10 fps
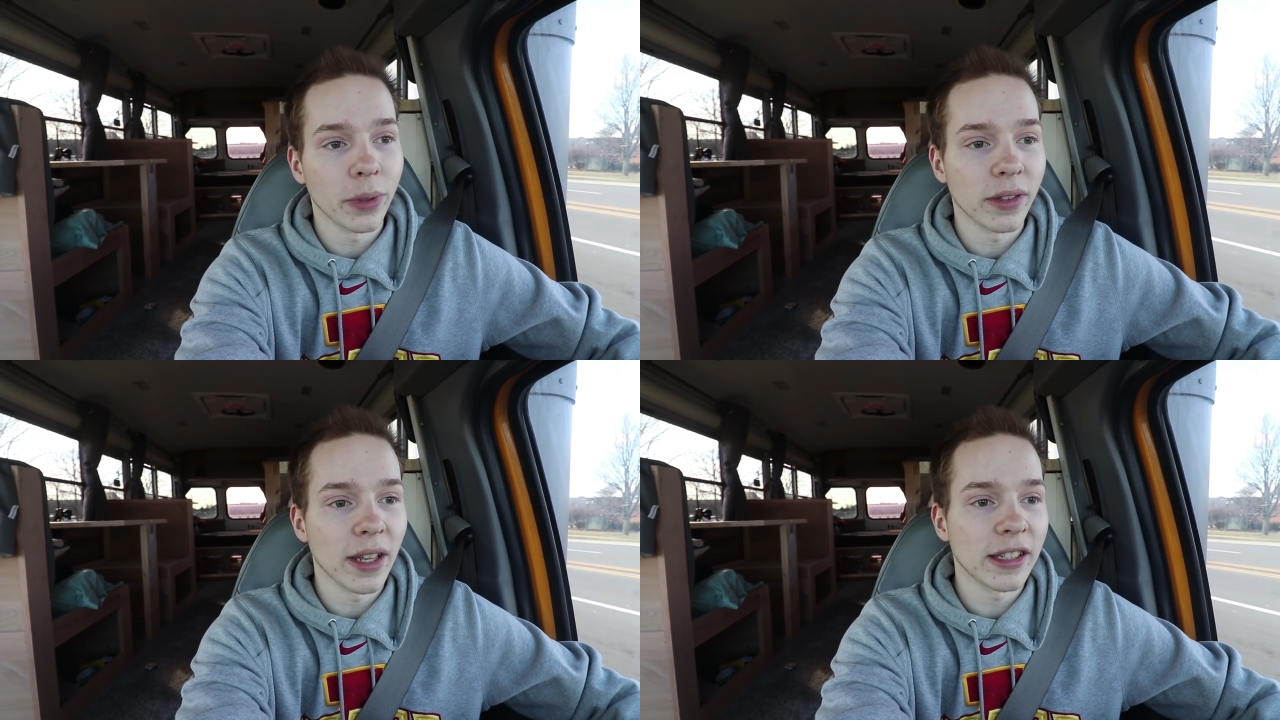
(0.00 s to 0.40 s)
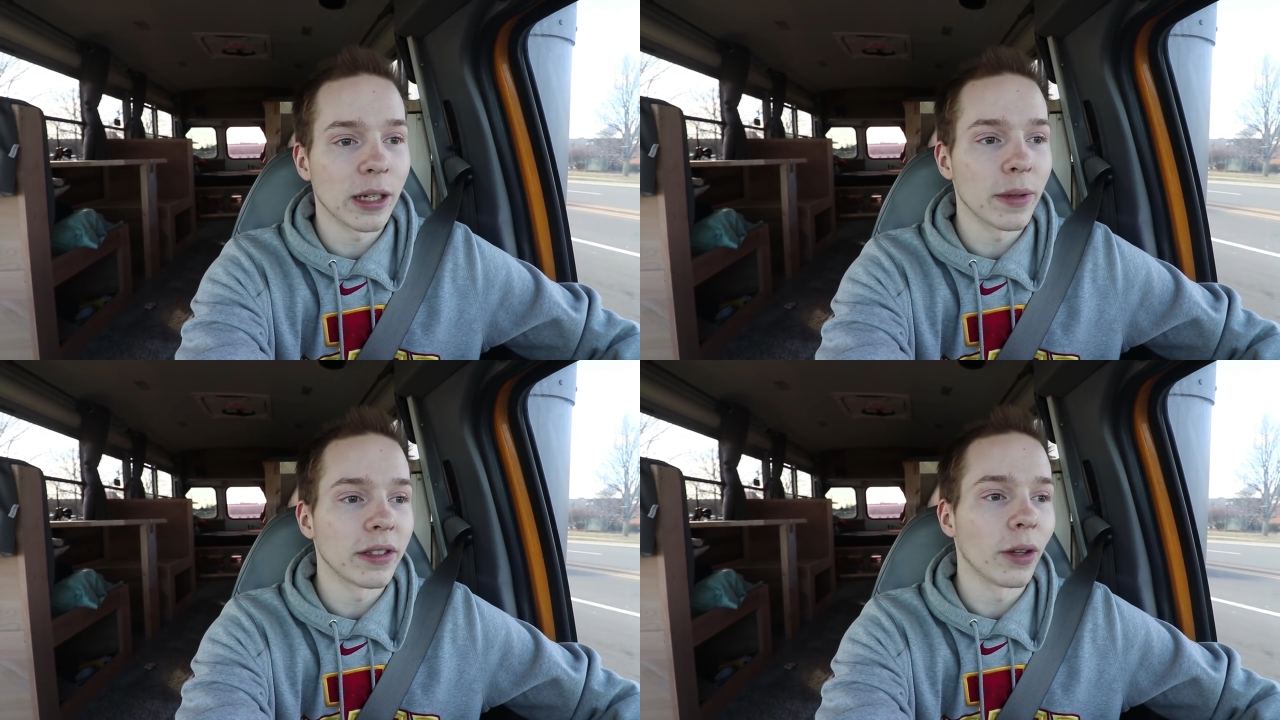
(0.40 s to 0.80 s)
so that's
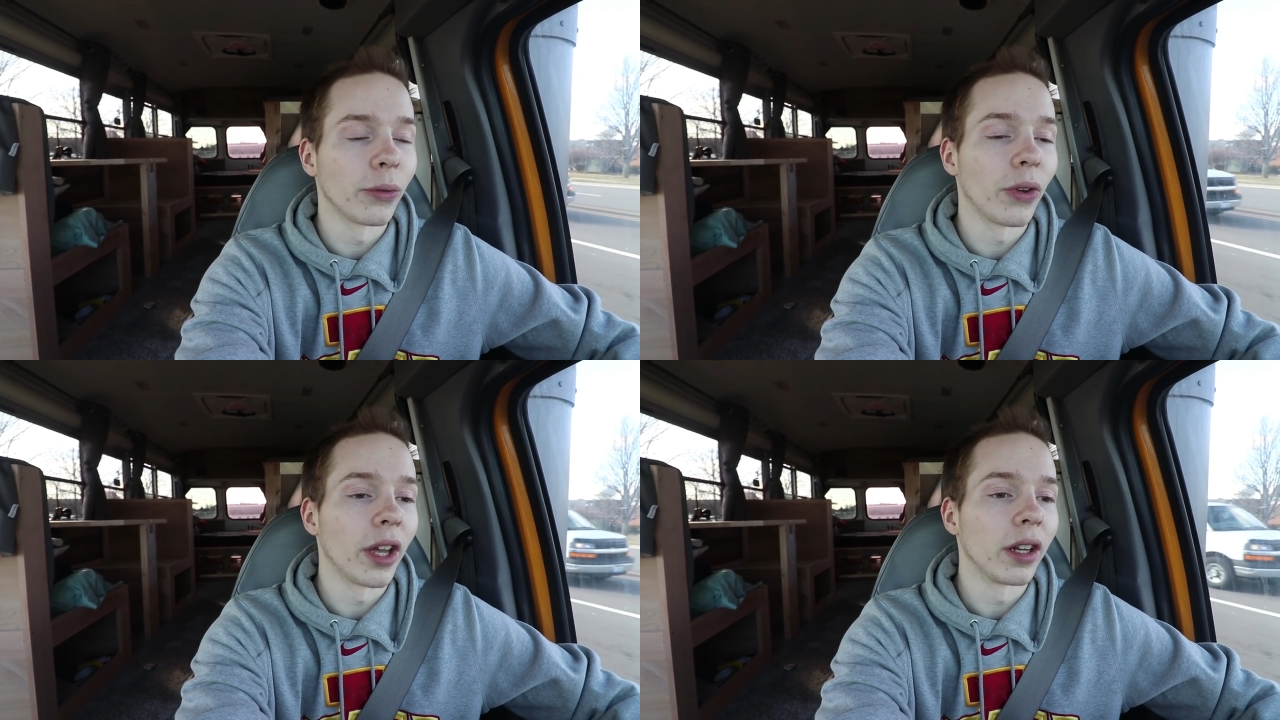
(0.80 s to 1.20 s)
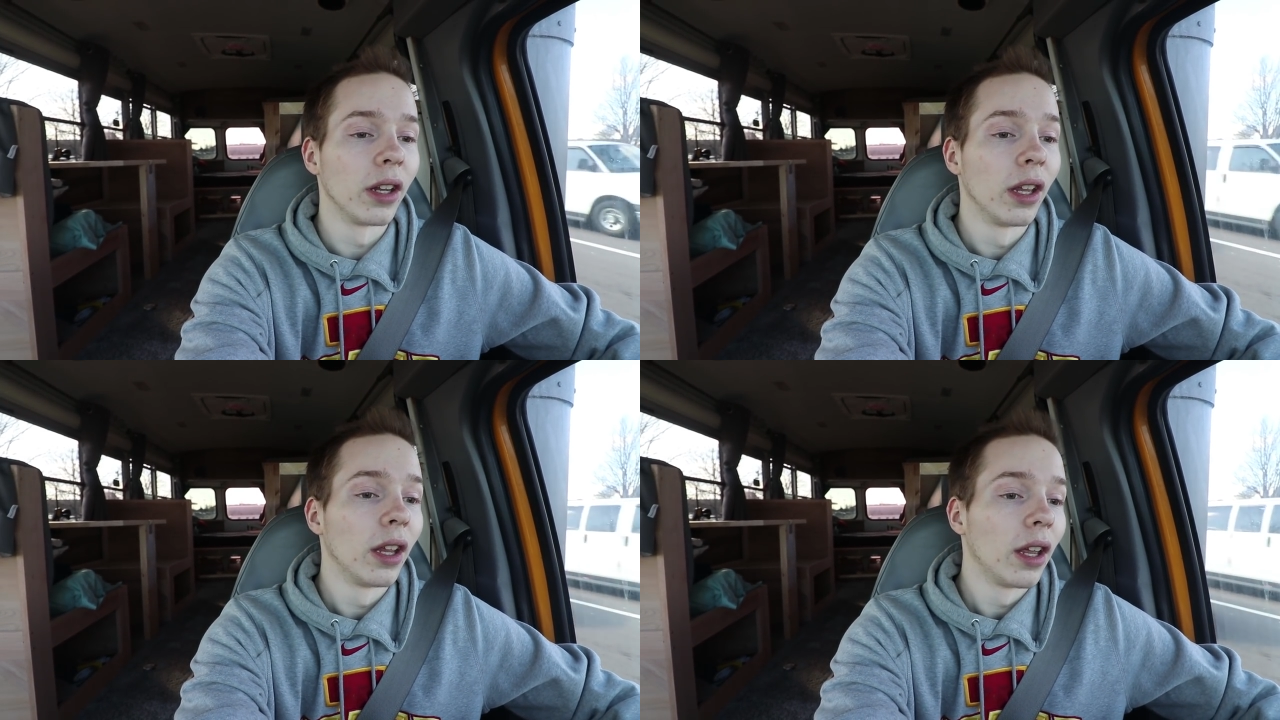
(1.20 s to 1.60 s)
gonna be so fun.
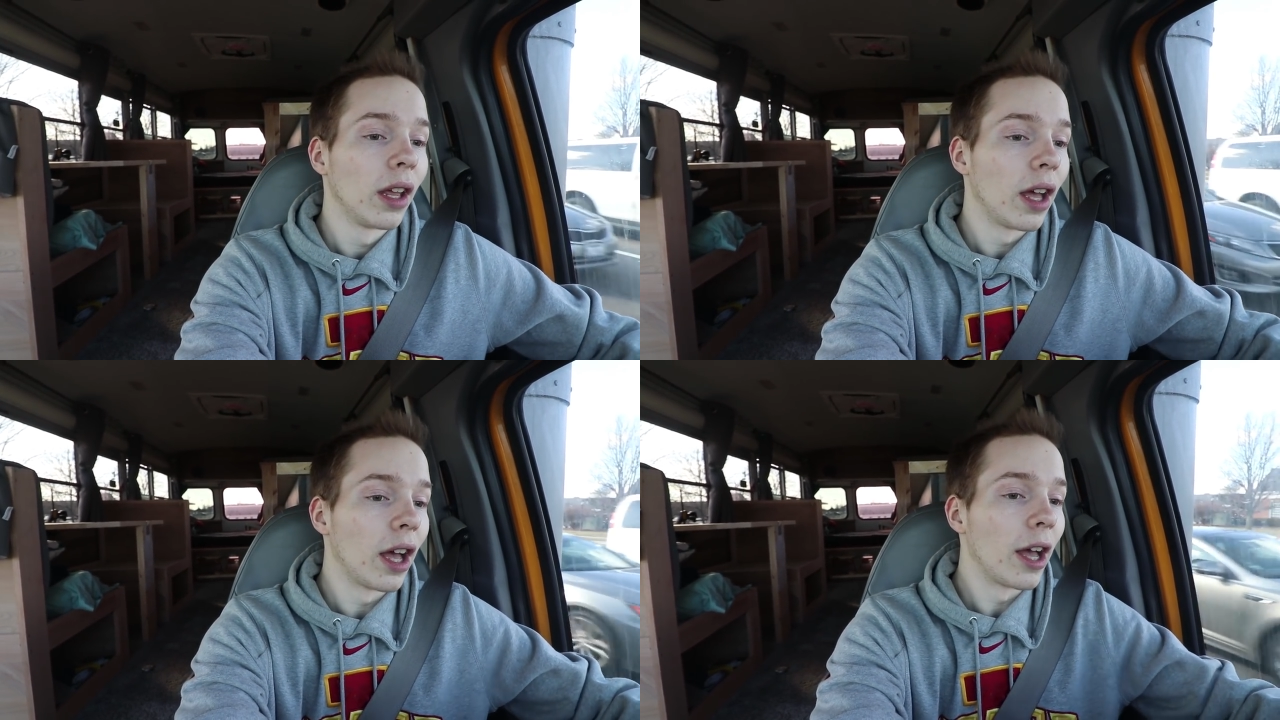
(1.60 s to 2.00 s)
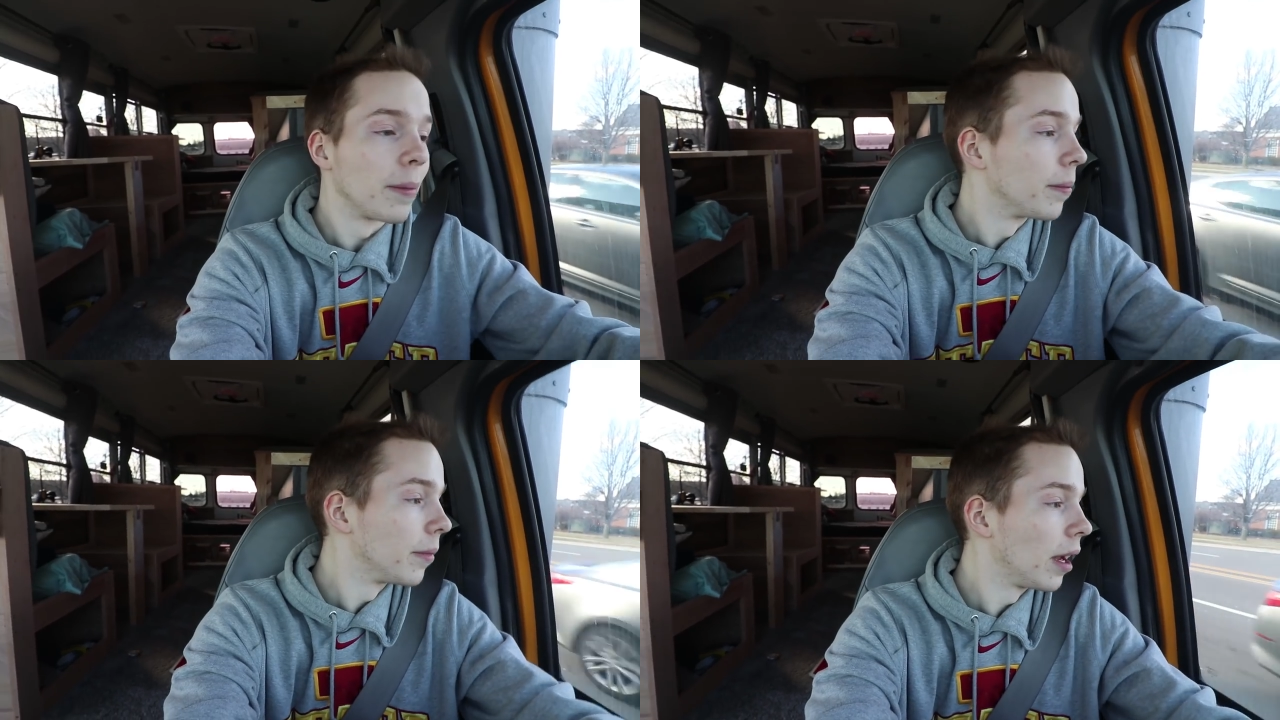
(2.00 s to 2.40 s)

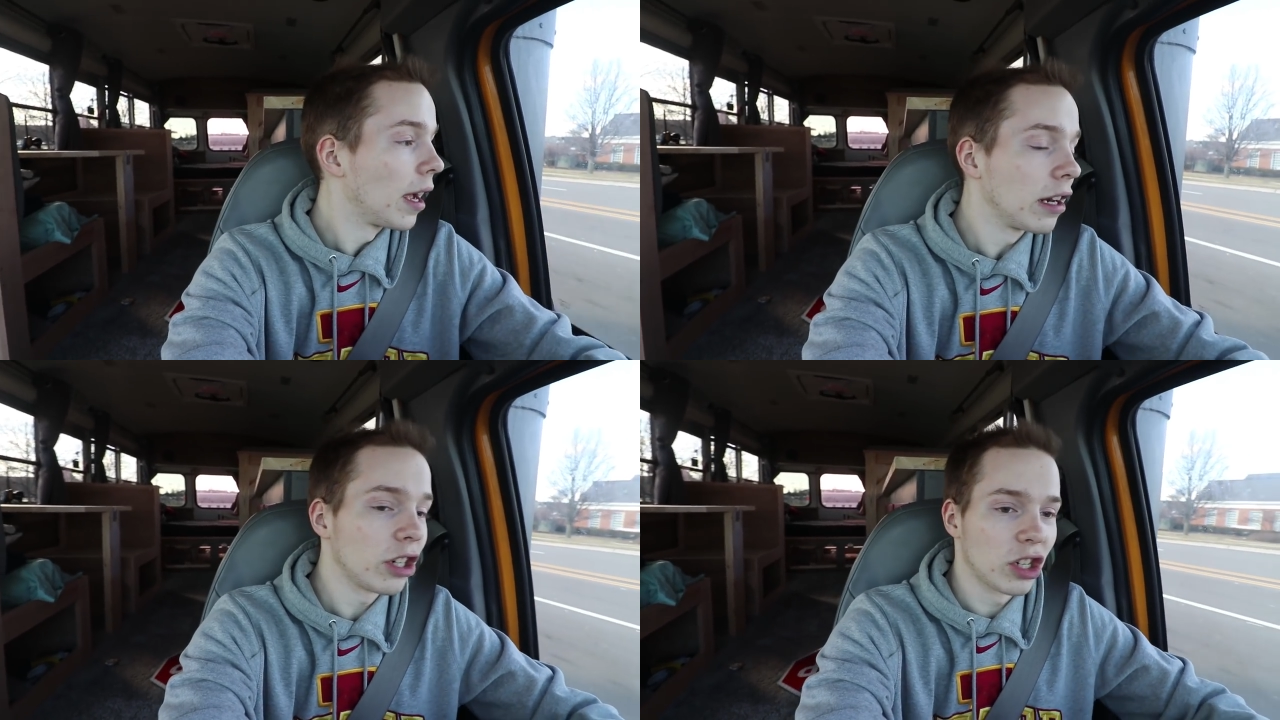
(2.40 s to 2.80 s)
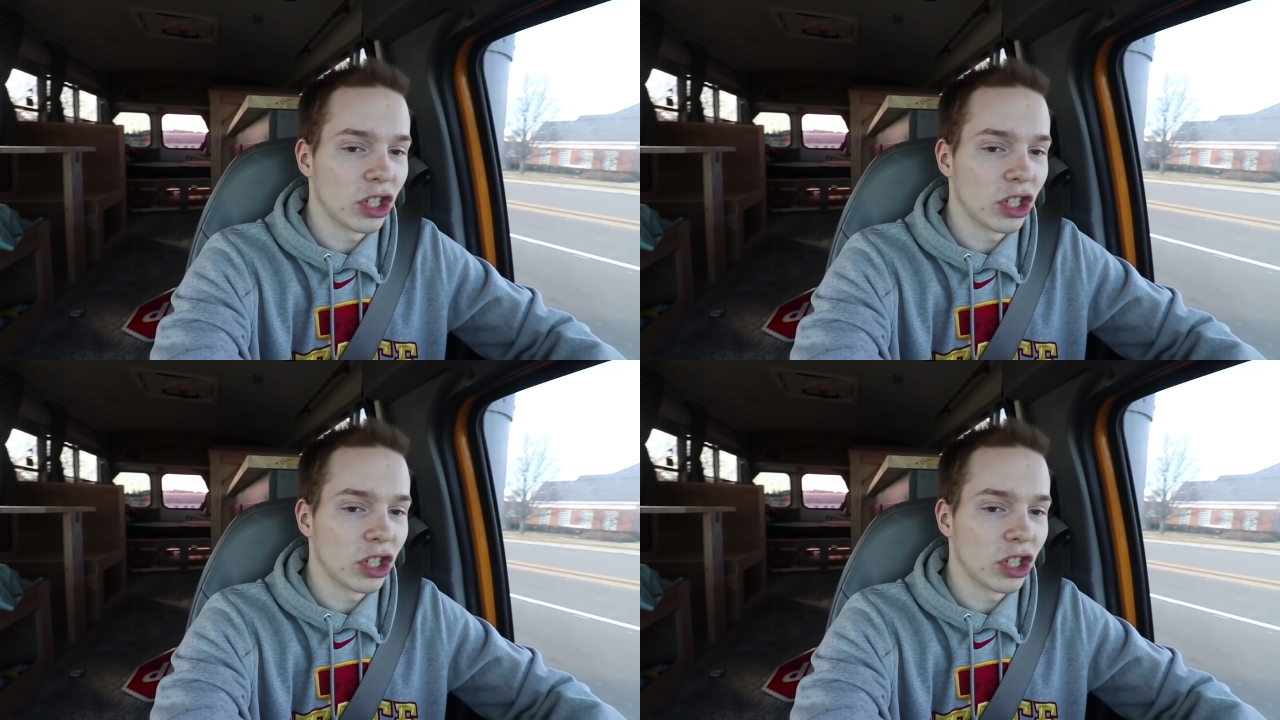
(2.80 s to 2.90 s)
And